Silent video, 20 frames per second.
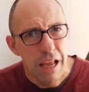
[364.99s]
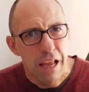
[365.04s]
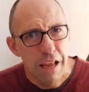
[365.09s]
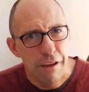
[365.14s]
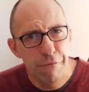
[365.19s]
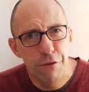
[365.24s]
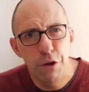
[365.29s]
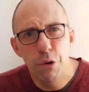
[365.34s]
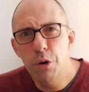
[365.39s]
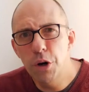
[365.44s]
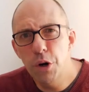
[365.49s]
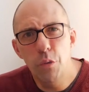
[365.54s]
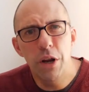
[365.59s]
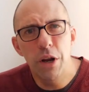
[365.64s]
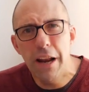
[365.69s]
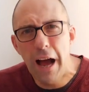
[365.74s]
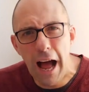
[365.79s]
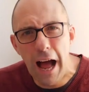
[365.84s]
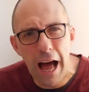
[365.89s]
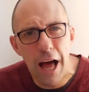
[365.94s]
If you were to
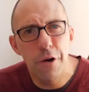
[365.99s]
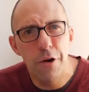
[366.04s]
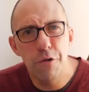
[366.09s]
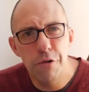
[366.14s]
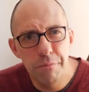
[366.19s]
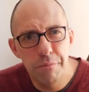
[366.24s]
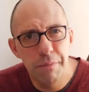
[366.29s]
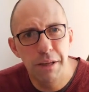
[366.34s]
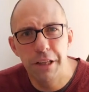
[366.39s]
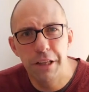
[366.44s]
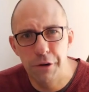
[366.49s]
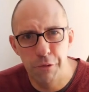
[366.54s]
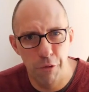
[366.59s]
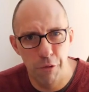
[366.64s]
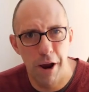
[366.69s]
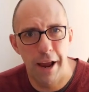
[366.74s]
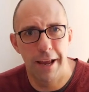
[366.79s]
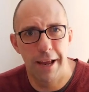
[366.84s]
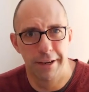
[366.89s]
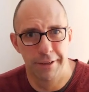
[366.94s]
win 100 million
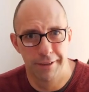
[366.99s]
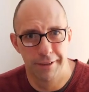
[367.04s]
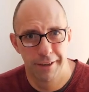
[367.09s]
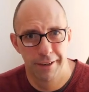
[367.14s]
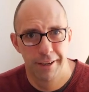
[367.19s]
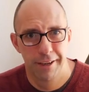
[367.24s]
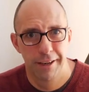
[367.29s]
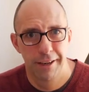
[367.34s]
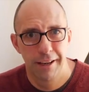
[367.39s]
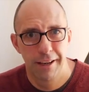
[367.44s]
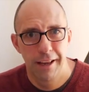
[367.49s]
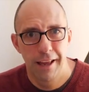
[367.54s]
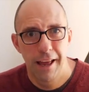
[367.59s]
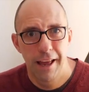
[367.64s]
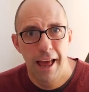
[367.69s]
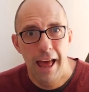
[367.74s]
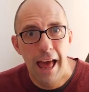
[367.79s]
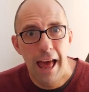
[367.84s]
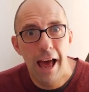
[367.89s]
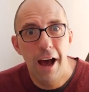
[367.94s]
rand,
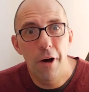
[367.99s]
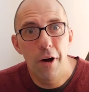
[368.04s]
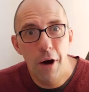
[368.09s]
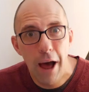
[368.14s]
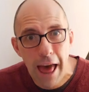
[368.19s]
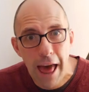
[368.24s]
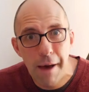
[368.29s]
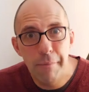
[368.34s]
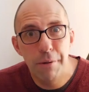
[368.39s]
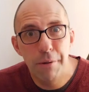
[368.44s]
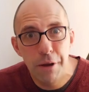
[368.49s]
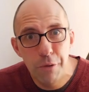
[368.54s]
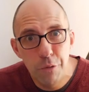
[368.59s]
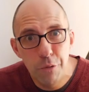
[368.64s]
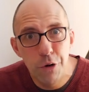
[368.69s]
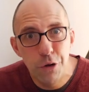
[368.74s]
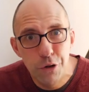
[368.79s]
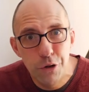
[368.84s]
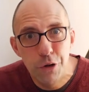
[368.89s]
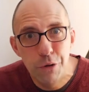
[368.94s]
how happy
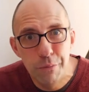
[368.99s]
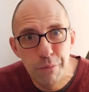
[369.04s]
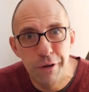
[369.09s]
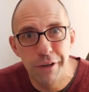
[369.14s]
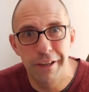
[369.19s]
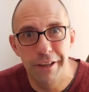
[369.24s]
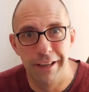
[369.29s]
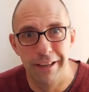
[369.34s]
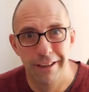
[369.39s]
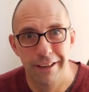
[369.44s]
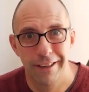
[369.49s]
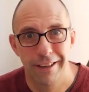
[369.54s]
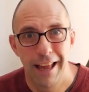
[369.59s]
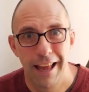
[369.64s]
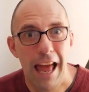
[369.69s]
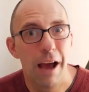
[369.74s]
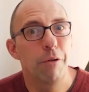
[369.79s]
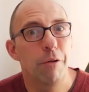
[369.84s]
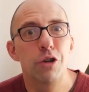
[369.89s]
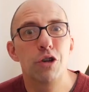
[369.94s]
would you be?
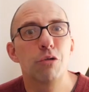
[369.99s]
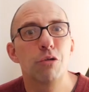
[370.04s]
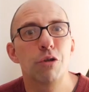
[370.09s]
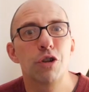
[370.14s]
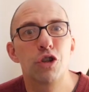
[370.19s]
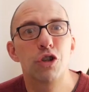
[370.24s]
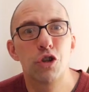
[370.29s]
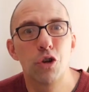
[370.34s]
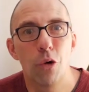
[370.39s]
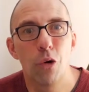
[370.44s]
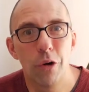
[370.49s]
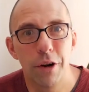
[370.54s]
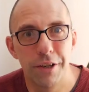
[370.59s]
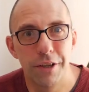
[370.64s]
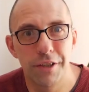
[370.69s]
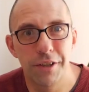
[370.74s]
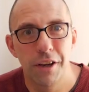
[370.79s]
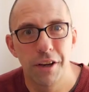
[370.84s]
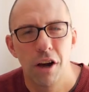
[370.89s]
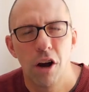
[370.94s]
How would you
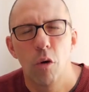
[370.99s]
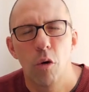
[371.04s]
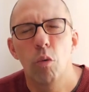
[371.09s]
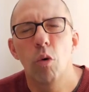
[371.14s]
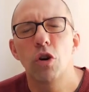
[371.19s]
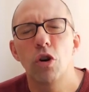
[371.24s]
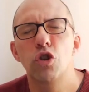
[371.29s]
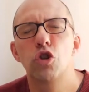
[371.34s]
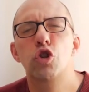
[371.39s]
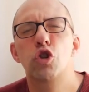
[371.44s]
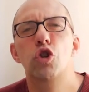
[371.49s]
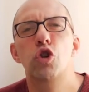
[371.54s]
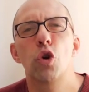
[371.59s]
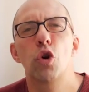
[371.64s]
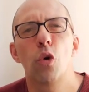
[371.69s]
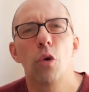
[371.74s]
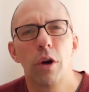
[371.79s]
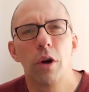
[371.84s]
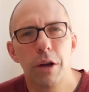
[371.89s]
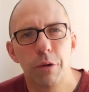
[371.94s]
rejoice? What
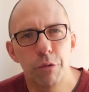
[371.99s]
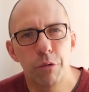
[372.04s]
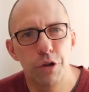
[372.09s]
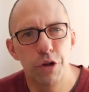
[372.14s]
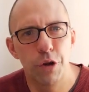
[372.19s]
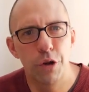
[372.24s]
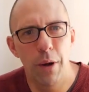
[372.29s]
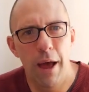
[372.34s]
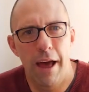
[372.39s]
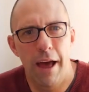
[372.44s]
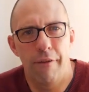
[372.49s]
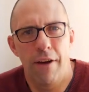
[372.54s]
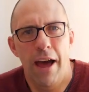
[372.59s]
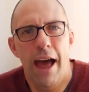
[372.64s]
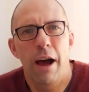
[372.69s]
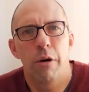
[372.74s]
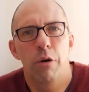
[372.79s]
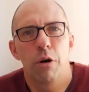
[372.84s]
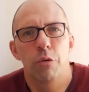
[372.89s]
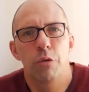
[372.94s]
joy would you have?
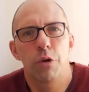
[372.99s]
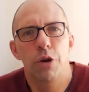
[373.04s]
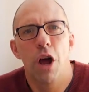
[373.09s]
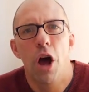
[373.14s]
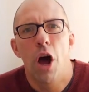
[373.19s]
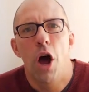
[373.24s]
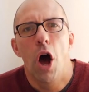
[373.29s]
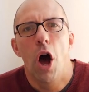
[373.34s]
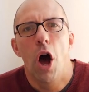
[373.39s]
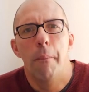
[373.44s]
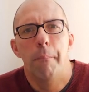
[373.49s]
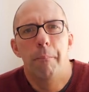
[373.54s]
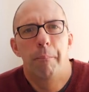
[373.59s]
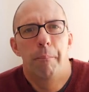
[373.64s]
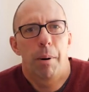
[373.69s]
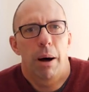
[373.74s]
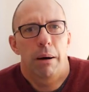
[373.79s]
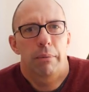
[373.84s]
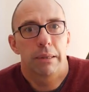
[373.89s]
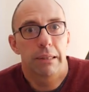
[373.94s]
How it would
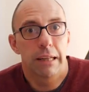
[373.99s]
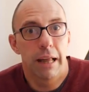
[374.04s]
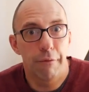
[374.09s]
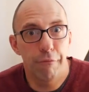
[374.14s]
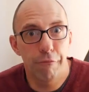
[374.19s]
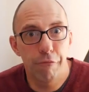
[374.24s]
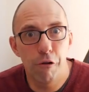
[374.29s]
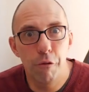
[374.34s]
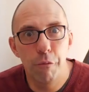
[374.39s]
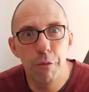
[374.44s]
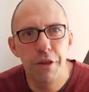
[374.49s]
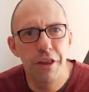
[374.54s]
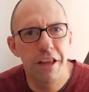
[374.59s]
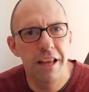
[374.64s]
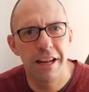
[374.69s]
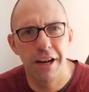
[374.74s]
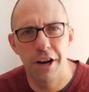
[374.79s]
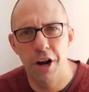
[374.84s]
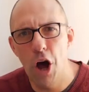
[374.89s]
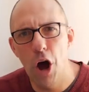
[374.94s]
bubble up from
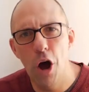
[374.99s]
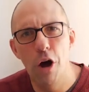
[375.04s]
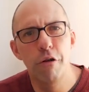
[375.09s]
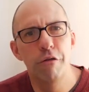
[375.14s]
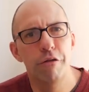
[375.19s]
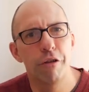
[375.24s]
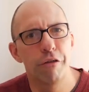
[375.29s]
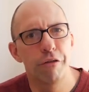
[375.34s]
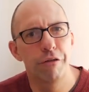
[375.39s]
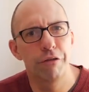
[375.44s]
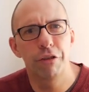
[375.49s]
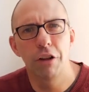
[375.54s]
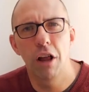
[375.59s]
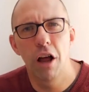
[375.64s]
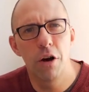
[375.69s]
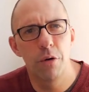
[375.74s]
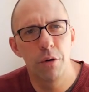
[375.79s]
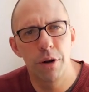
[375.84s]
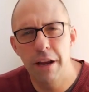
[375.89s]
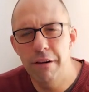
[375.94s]
within and
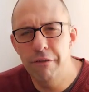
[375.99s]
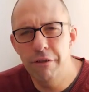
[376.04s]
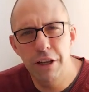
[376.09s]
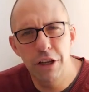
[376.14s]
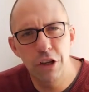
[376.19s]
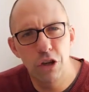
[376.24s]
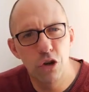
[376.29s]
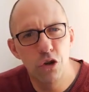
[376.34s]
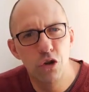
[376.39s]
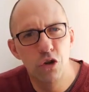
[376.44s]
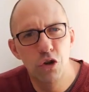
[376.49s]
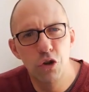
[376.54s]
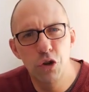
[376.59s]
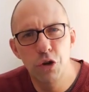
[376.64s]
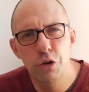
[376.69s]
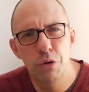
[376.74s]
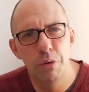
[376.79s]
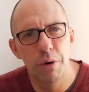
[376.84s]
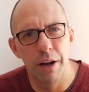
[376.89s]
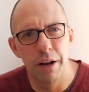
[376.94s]
overflow in everything you
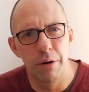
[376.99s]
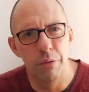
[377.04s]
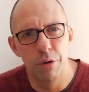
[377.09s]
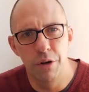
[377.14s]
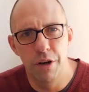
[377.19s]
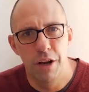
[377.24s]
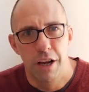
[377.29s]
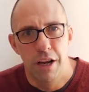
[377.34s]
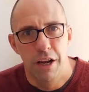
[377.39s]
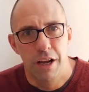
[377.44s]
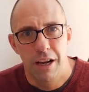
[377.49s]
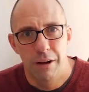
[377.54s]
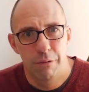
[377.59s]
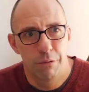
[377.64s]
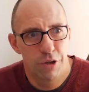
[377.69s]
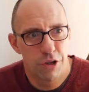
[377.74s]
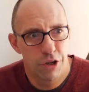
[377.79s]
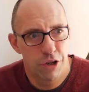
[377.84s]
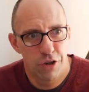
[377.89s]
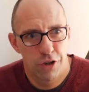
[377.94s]
do, and it
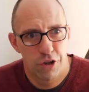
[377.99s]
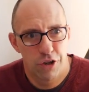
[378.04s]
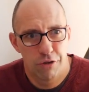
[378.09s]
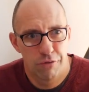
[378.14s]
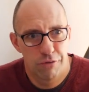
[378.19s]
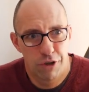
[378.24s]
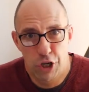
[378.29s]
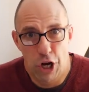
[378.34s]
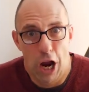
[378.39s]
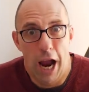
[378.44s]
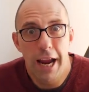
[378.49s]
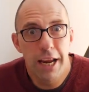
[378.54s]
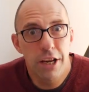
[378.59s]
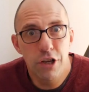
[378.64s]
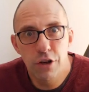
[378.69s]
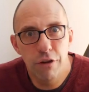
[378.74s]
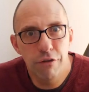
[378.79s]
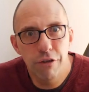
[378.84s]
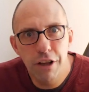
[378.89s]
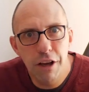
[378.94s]
would just
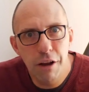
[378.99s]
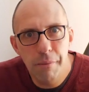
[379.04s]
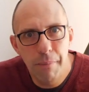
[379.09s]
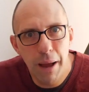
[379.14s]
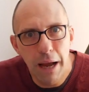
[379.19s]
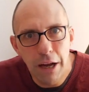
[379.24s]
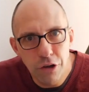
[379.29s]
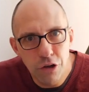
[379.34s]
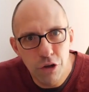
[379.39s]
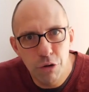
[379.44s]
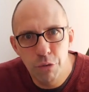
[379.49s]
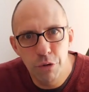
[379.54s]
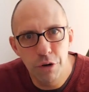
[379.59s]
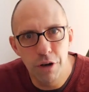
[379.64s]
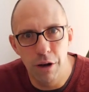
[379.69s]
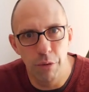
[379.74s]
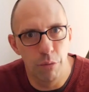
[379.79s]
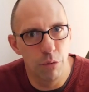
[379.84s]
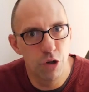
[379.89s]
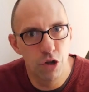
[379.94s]
change everything about you,
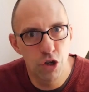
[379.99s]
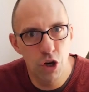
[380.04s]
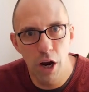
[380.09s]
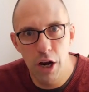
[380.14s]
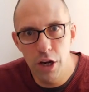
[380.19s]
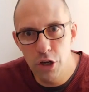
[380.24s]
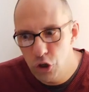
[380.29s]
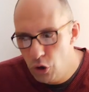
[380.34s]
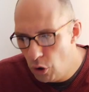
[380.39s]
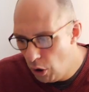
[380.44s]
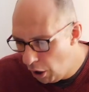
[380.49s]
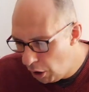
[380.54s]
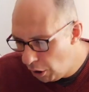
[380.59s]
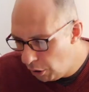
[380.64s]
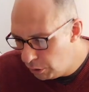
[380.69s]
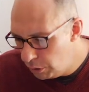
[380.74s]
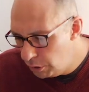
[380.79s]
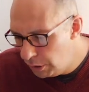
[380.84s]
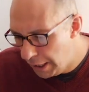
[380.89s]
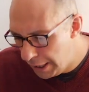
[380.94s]
wouldn't it? It would change your
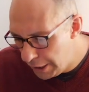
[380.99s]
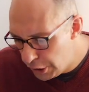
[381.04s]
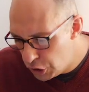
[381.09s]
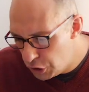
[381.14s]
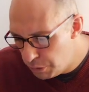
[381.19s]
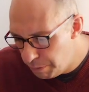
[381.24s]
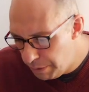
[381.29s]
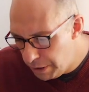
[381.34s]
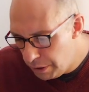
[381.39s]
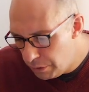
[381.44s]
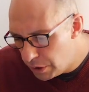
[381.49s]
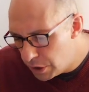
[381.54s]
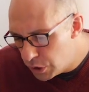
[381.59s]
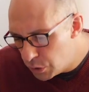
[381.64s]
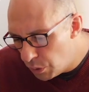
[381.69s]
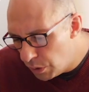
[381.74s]
whole experience.